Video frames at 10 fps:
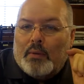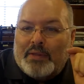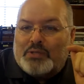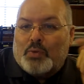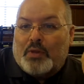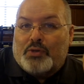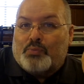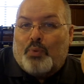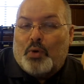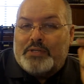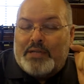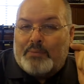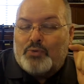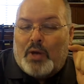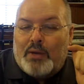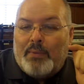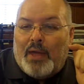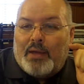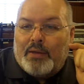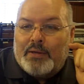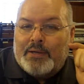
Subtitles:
But that's one of the points that I'm trying to make.